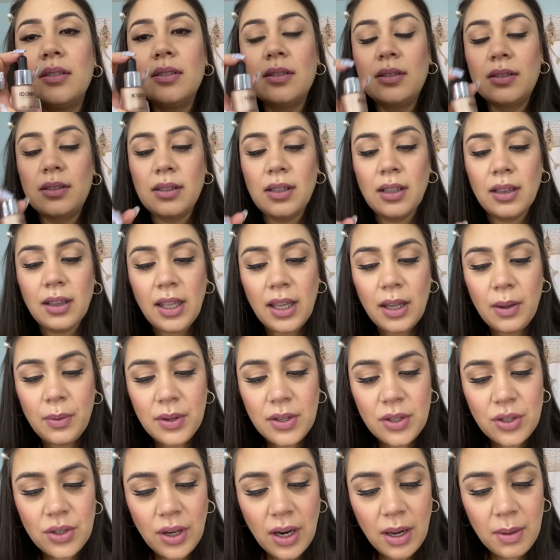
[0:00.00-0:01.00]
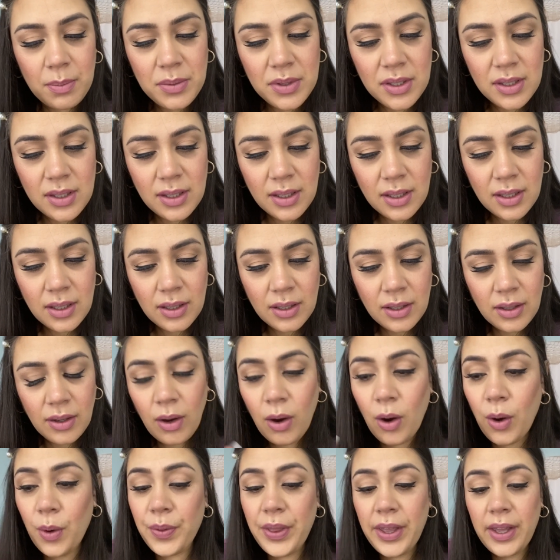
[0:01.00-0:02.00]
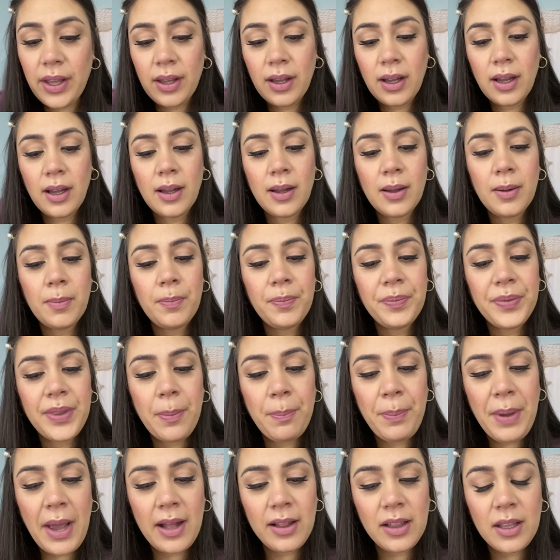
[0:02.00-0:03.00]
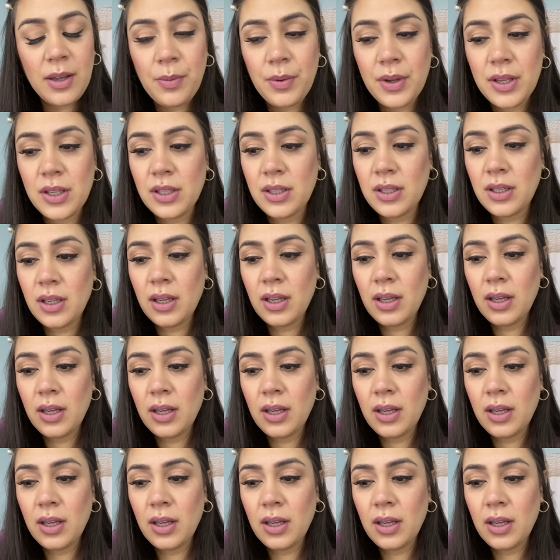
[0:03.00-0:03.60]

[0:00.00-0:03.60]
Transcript: The liquid drops. Oh, the palette was